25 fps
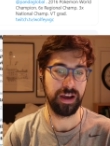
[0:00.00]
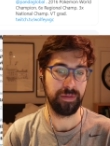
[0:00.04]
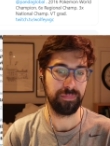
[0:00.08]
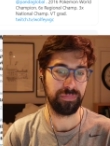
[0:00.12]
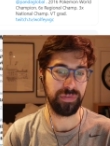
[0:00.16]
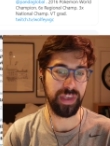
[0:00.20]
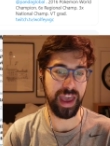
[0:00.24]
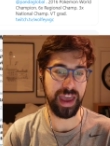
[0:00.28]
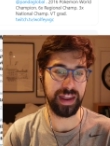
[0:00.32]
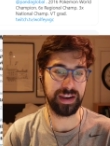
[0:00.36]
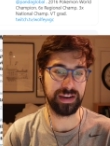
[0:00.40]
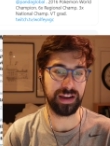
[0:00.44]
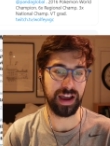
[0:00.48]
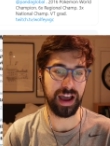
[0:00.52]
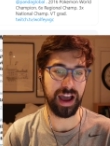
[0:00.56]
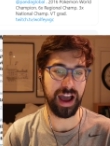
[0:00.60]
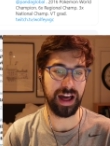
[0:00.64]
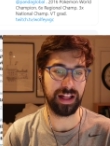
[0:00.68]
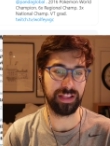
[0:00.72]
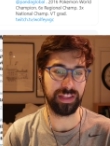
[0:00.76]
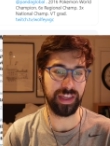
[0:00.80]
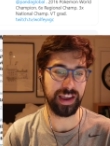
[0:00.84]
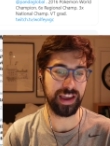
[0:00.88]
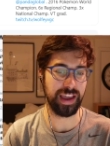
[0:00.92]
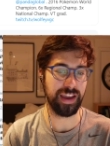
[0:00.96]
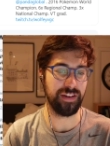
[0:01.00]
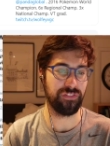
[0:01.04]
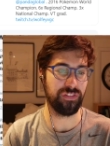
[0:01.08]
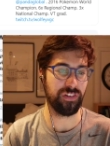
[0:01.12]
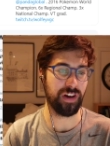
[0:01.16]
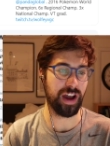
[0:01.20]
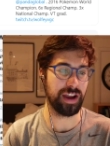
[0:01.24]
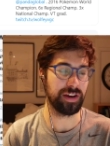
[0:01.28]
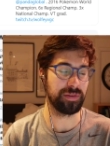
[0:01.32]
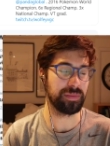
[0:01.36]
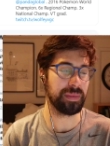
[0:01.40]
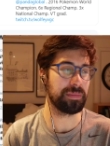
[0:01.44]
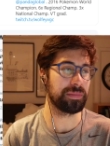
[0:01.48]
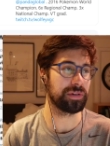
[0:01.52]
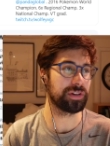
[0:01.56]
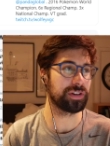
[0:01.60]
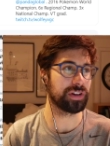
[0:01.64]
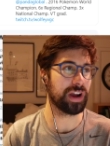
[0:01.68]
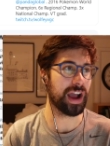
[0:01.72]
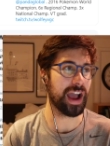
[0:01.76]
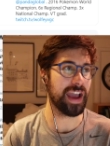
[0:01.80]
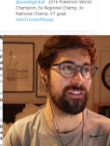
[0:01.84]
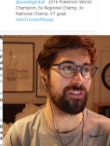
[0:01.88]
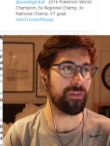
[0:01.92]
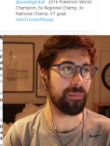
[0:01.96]
and uh, uh, like if I remember,
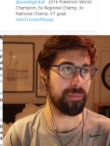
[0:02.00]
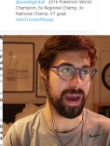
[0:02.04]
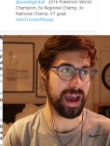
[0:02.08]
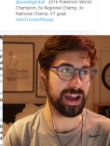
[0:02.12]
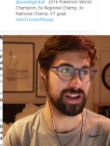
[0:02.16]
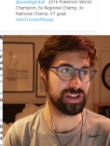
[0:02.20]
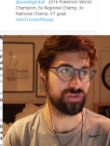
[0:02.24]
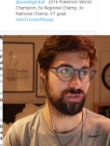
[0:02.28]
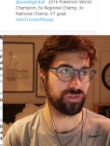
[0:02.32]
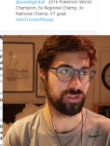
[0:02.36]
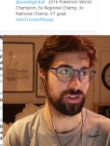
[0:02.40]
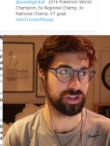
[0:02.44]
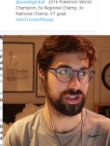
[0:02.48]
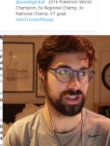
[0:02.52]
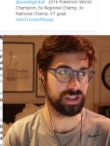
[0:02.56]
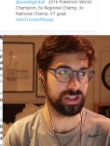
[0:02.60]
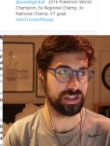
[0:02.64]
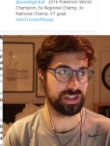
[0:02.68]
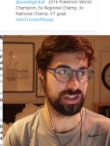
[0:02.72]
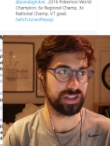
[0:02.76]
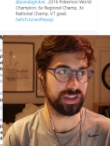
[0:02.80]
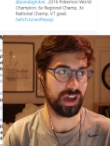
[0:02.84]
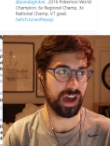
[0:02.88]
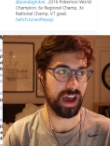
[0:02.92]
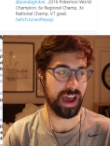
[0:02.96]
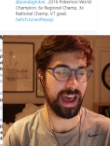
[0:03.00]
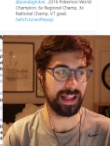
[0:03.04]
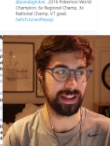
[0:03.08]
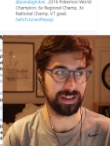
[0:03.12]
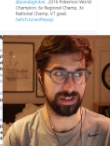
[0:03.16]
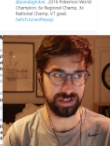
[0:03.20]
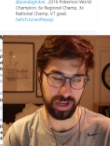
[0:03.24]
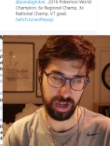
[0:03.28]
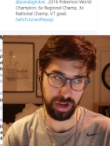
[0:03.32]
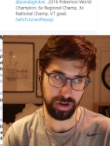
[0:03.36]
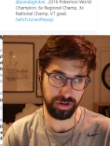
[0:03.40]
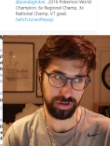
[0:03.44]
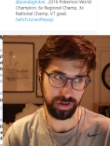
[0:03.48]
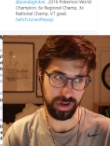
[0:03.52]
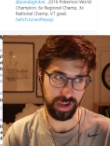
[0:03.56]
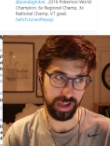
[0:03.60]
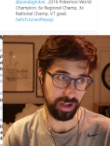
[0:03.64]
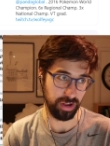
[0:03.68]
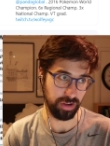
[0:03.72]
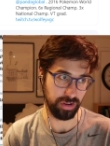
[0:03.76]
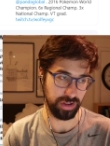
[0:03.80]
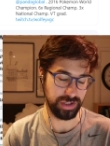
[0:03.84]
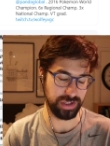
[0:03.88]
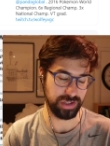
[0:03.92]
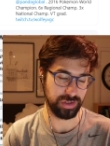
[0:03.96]
I have a match versus uh, Alex
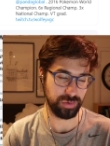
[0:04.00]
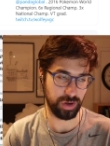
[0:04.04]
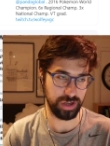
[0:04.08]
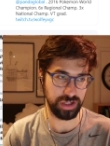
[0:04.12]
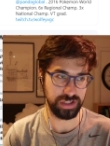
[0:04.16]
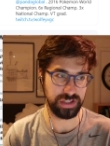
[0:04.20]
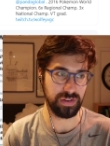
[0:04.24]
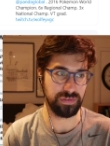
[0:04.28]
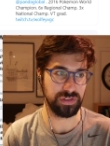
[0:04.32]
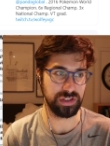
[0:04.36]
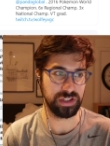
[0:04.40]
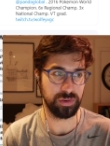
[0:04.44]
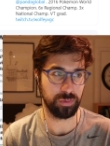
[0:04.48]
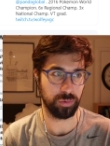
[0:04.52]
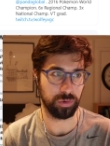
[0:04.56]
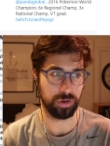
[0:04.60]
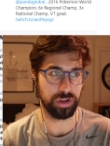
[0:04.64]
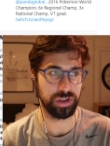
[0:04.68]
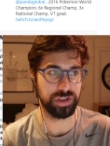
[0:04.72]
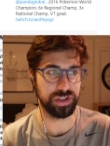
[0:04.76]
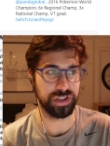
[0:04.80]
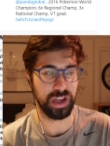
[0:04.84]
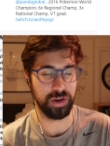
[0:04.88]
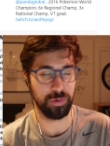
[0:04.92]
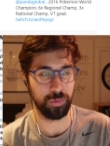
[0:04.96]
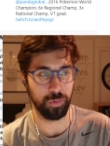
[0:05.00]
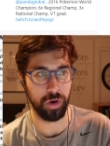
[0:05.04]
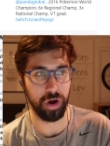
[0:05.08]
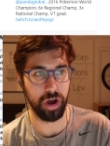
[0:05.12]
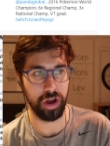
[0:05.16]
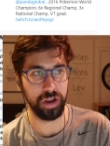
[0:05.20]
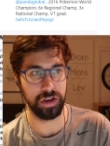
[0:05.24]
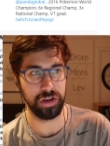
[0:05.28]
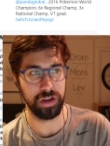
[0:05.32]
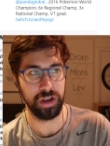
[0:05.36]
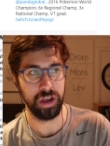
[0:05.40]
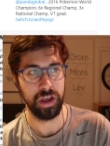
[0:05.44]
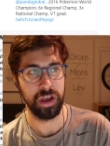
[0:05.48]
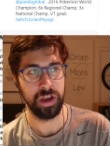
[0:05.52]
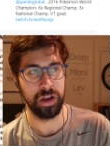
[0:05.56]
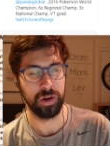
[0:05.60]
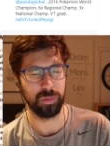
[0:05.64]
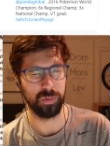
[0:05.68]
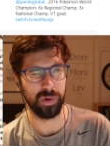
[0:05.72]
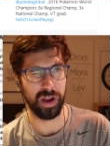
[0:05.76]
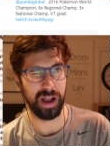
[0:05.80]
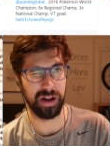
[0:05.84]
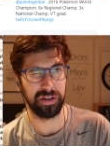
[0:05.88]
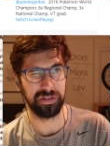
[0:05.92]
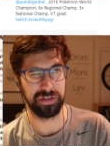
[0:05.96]
Underhill. It's 2017 Worlds Day One,
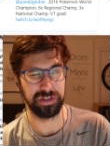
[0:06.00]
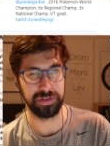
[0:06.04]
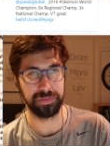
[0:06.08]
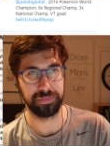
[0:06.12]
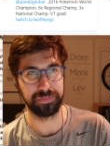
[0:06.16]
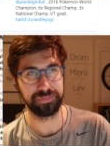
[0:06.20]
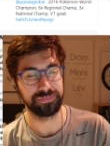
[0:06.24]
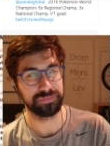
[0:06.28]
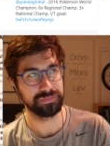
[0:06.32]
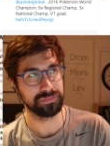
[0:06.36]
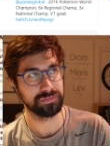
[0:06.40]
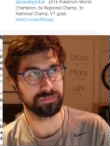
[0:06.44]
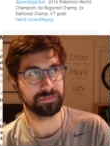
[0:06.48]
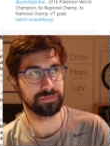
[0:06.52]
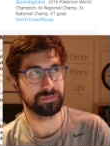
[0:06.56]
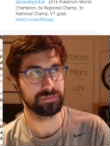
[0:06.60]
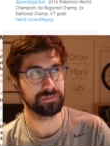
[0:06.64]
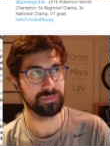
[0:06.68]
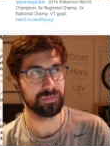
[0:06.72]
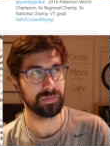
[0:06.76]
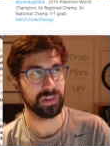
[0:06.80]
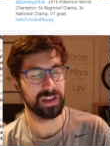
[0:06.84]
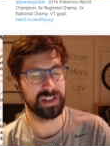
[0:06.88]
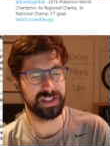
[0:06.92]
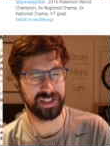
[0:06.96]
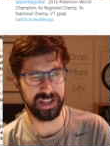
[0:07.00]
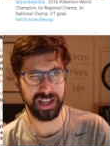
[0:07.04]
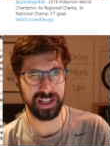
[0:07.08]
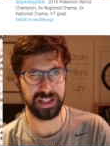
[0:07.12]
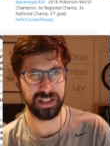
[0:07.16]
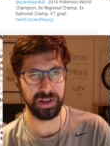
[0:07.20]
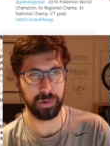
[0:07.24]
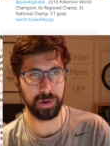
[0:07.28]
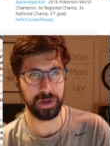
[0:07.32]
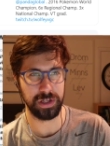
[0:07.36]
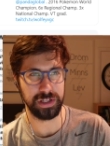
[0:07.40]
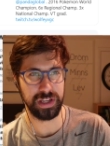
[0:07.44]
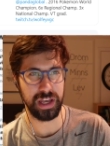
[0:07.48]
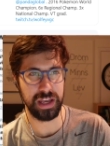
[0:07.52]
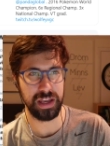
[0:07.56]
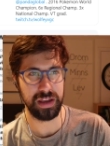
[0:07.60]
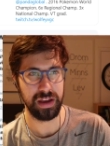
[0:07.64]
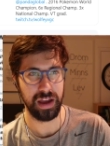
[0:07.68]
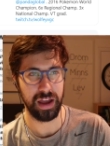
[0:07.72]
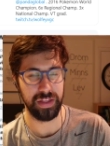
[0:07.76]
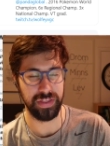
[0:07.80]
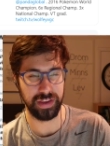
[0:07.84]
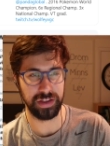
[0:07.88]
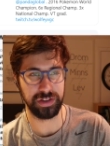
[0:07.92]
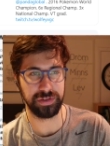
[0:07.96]
round six. I want to say.
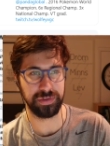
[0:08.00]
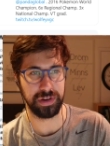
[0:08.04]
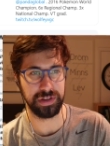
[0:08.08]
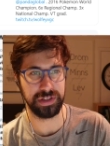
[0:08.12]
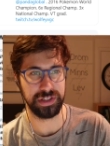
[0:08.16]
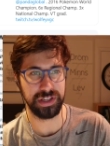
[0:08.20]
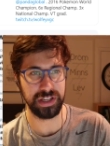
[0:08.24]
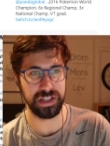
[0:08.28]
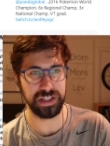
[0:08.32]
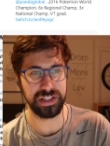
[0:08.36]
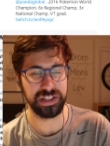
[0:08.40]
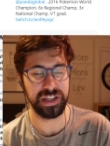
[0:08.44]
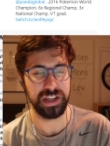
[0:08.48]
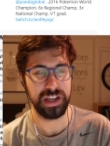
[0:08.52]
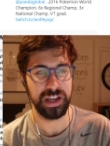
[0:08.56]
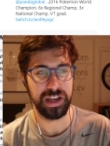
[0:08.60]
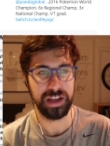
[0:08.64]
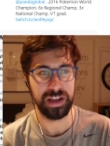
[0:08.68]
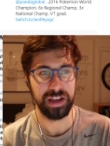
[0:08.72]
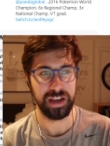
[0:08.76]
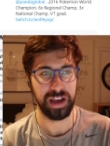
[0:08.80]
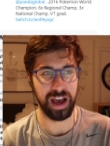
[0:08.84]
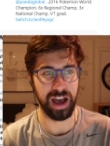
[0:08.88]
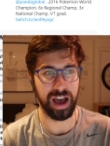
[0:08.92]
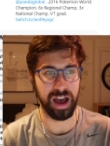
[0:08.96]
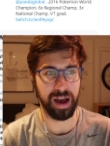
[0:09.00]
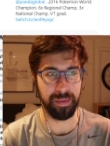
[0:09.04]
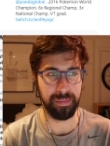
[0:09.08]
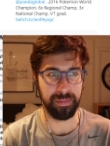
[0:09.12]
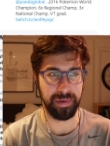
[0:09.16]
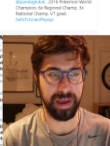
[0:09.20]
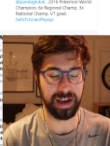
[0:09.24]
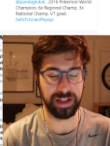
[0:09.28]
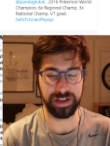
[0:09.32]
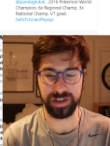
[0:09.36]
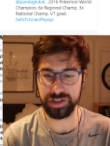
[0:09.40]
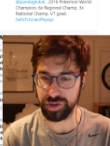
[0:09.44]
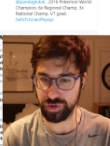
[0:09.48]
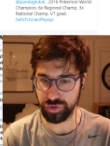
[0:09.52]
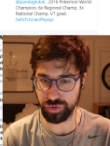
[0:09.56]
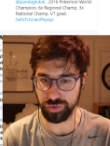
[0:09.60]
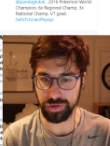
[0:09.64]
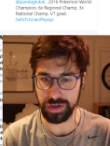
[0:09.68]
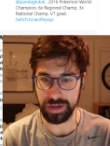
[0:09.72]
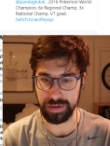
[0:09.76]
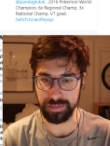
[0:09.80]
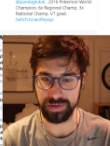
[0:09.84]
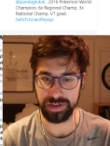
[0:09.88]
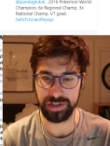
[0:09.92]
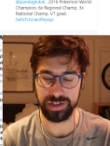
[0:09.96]
I think it's round six. Um, and it's
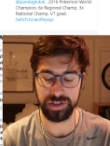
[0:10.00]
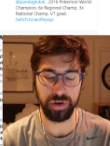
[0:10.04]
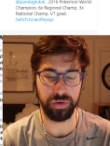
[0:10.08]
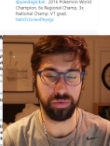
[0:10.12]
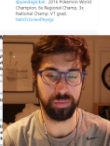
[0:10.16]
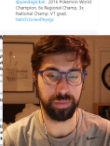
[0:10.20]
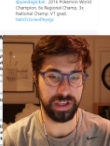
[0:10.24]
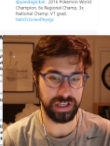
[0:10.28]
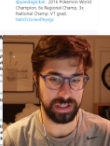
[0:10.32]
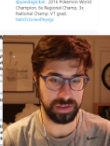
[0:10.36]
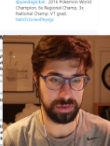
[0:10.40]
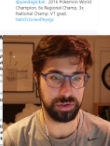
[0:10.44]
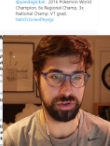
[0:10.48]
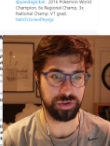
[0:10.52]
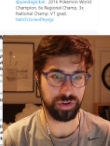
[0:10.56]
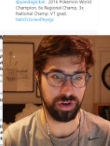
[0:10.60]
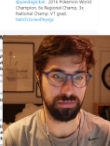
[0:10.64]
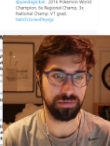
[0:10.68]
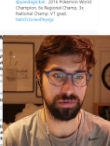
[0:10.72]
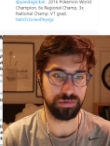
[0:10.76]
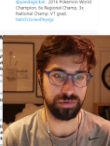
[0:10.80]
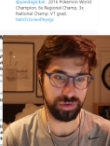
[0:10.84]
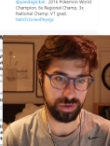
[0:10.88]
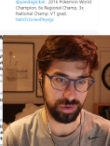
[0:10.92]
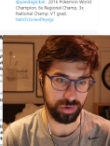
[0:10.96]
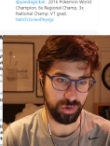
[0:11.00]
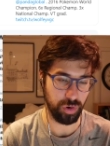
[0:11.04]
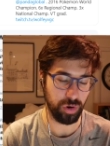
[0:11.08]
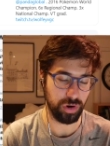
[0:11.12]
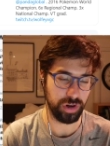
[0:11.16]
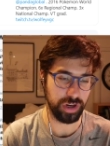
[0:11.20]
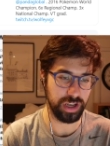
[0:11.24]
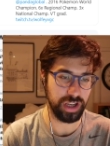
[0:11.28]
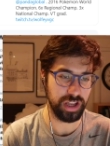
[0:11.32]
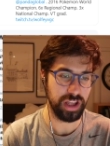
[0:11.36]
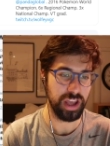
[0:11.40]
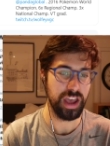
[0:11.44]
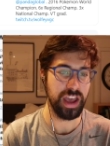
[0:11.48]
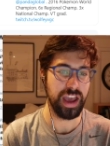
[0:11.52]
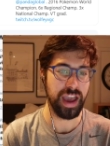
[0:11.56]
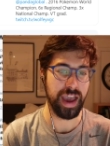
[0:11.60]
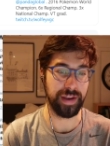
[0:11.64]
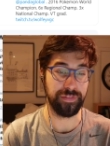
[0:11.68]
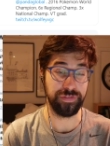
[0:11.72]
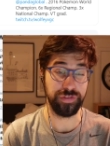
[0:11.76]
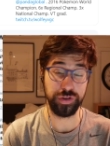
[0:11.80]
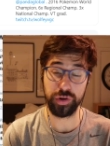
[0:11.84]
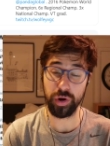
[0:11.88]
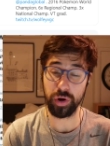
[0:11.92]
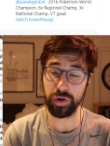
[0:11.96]
streamed, and so because it was streamed, it was recorded. And
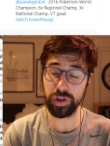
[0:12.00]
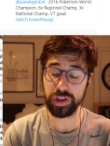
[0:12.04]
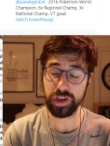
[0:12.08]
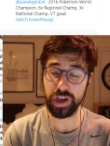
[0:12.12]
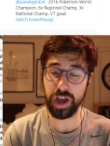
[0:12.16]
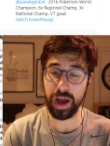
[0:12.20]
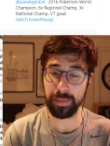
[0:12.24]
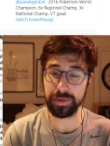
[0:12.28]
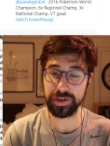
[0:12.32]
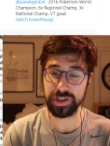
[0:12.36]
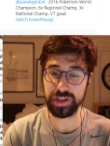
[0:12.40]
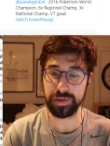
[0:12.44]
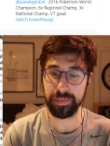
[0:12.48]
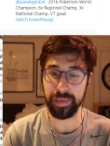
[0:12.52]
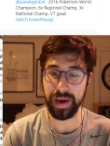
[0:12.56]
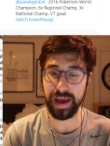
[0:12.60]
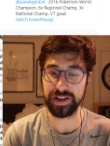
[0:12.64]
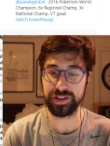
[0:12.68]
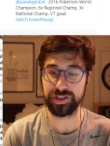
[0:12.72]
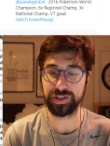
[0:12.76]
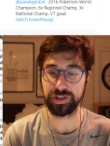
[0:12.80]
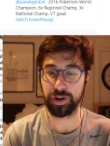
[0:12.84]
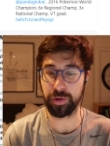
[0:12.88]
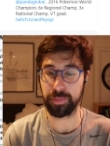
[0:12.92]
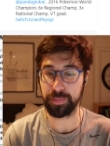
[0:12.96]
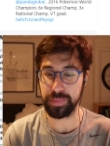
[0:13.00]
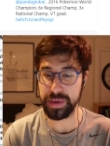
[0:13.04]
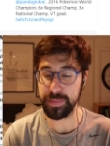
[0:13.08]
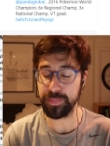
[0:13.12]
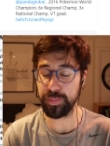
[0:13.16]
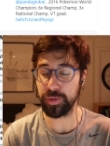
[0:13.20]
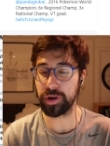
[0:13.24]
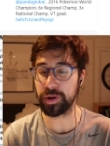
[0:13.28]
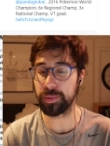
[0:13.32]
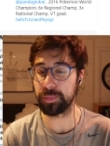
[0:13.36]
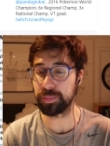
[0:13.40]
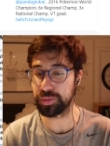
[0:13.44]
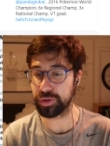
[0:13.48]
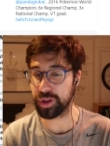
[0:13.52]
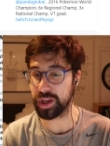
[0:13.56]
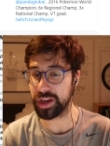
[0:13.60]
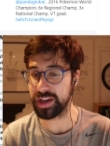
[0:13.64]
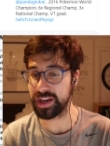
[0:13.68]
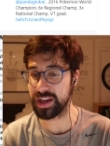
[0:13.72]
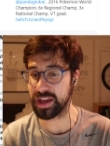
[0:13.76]
if you go to the comments of the match, there are people complaining